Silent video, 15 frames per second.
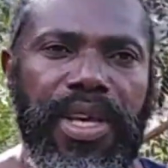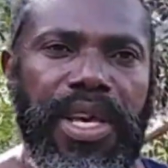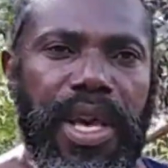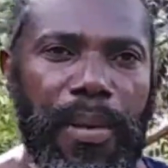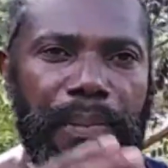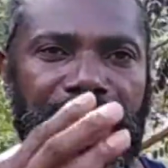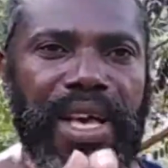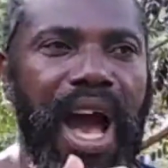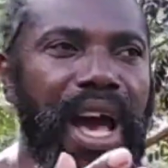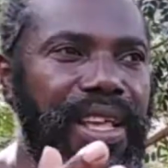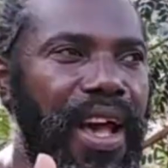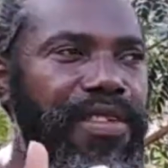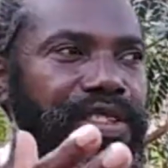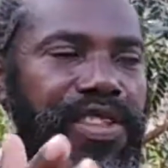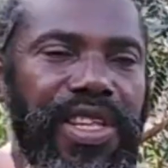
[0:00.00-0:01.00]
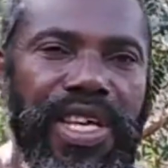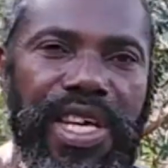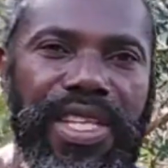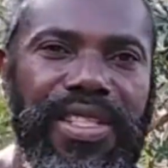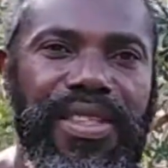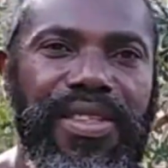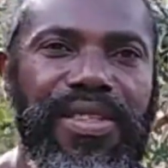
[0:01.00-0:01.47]
is because I've
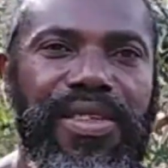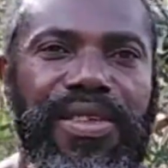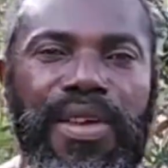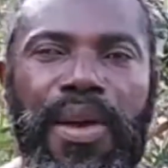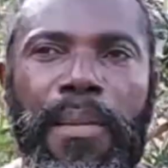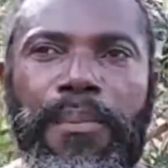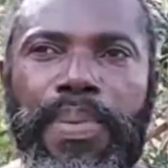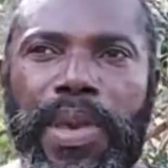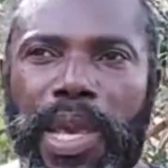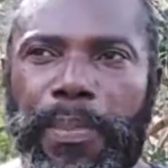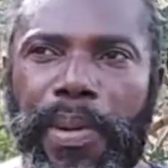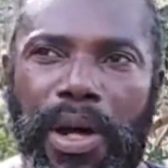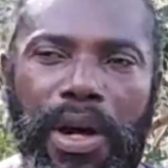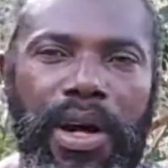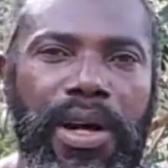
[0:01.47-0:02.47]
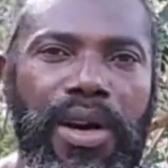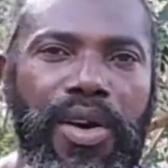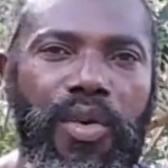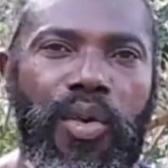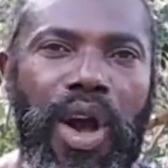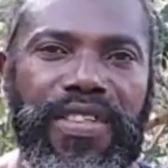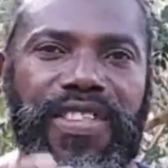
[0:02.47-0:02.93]
seen people
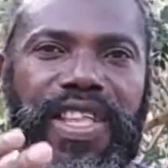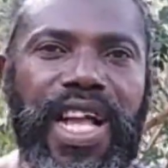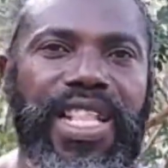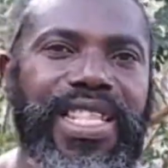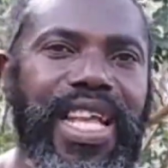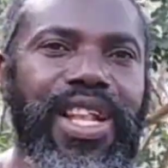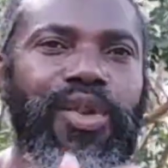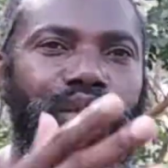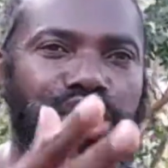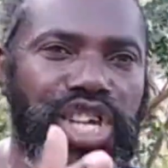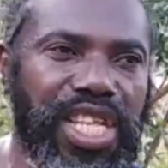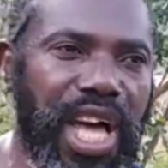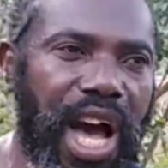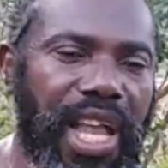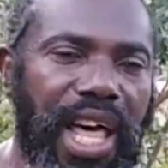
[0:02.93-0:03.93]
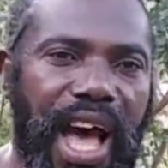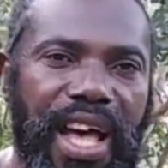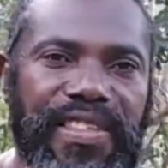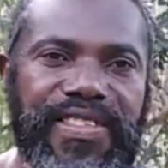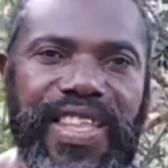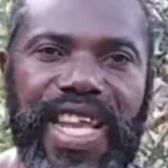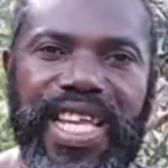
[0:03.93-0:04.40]
who are still delusional
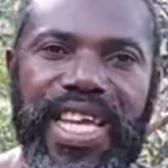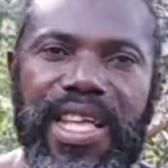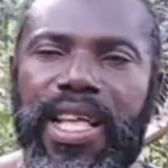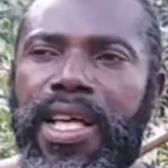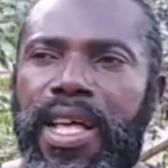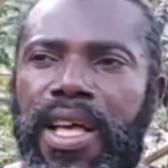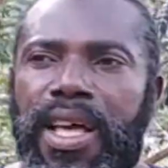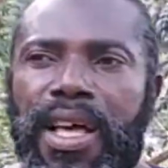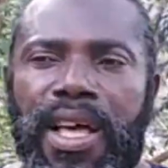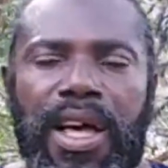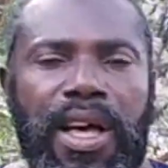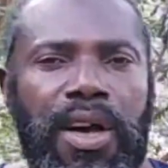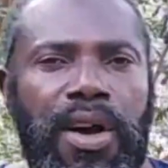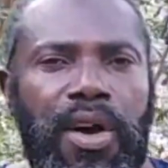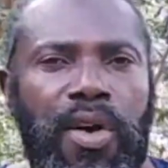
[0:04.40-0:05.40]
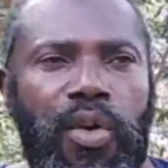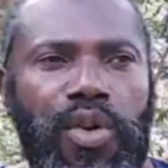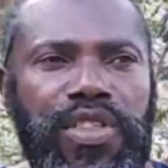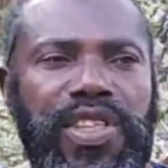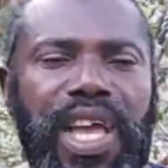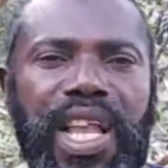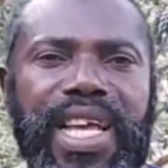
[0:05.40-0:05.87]
and who
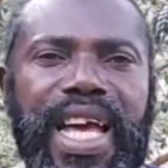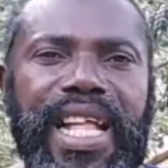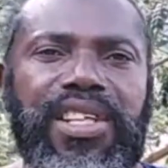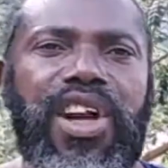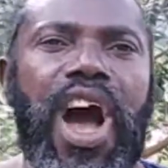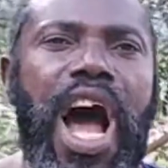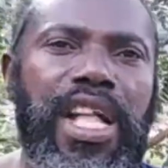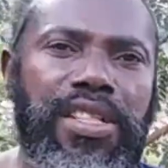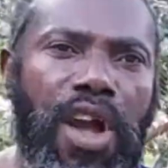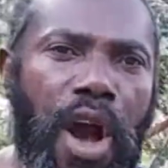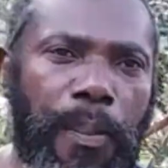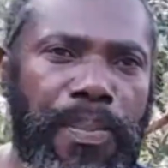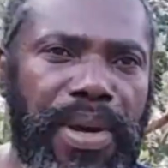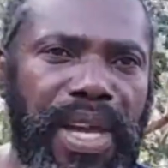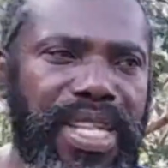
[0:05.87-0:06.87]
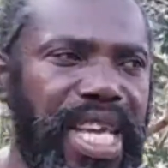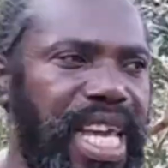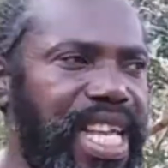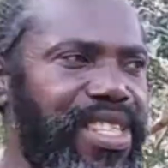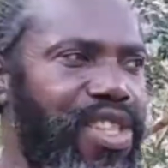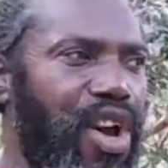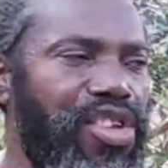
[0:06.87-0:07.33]
still get caught up in the
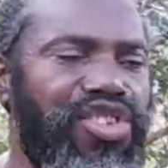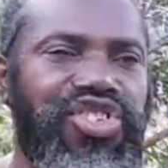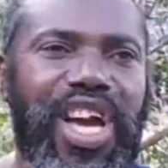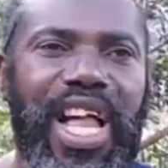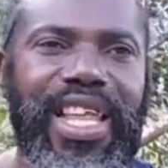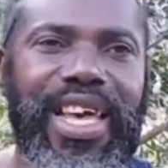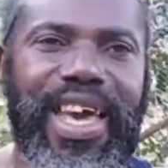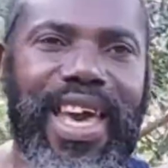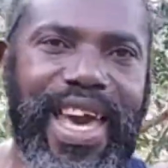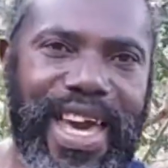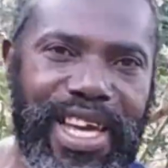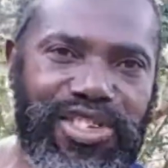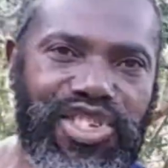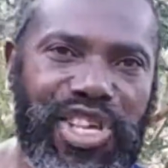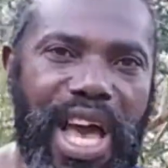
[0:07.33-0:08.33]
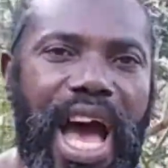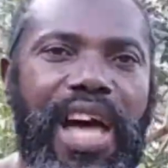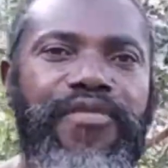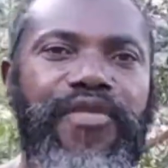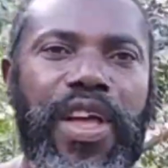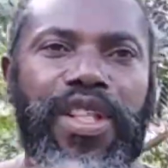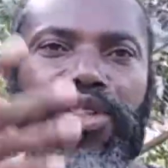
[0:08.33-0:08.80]
industrial age
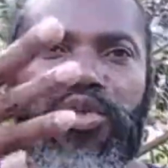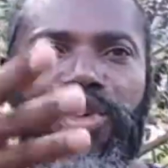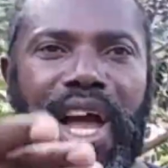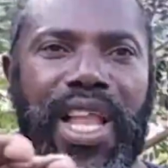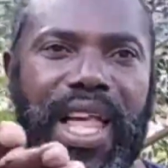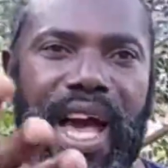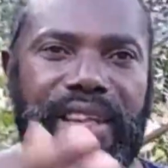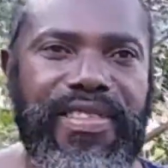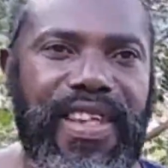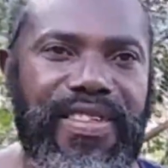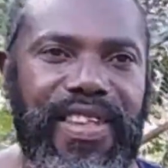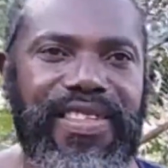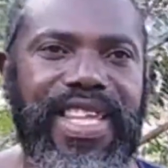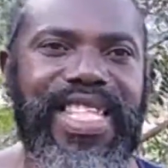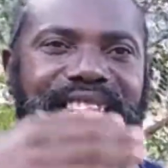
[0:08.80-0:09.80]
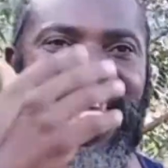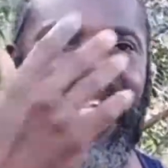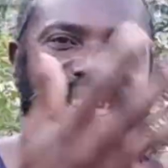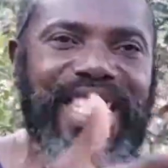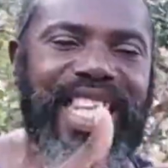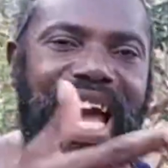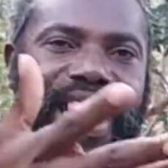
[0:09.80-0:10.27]
and fail to realize this is the
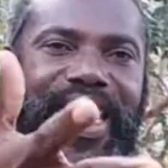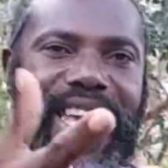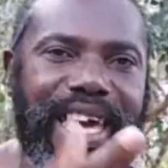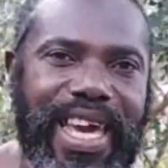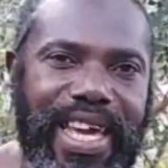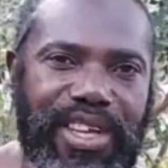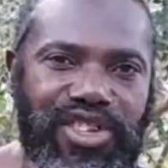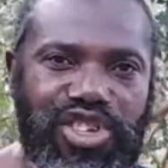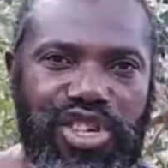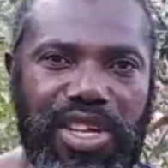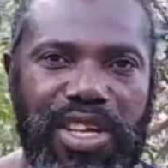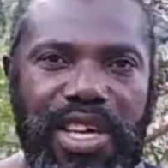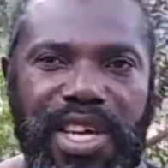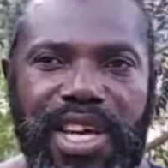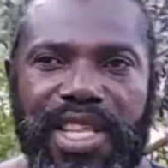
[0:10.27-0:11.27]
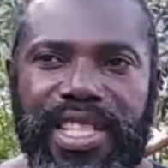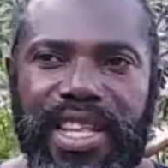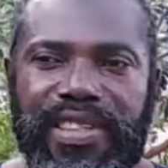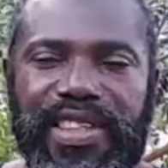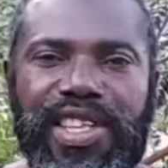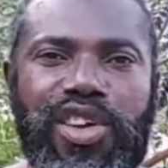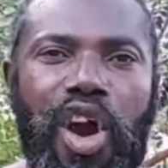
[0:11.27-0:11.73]
digital age,
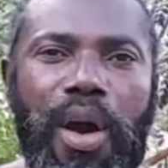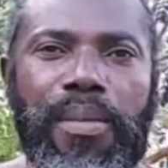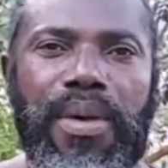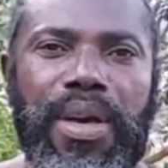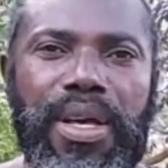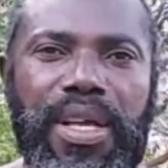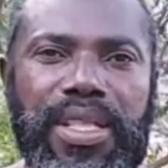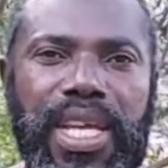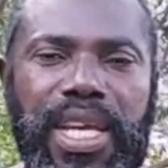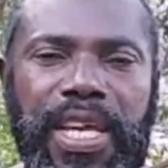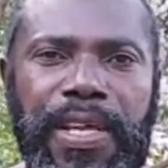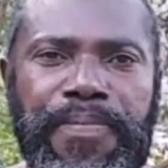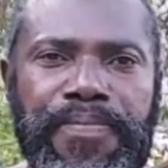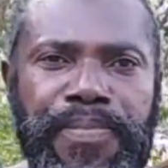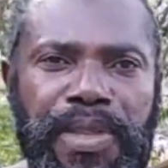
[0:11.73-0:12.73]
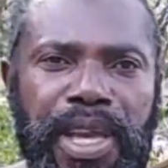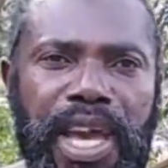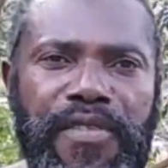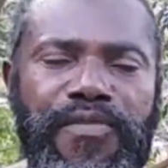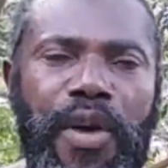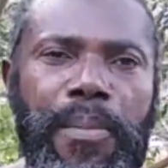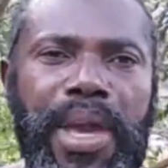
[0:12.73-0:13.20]
this is the
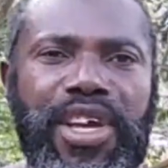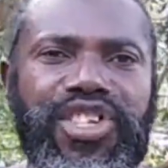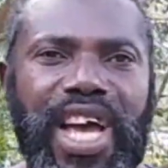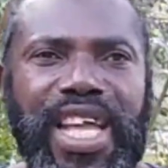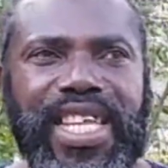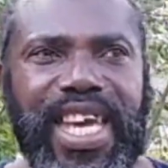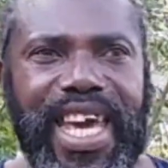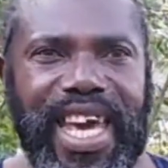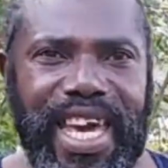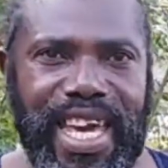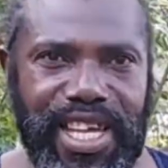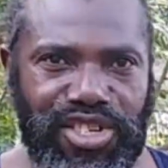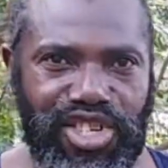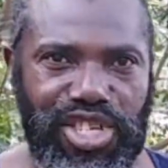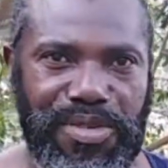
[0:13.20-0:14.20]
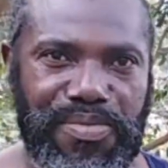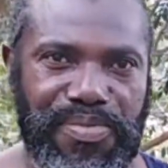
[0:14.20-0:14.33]
information age,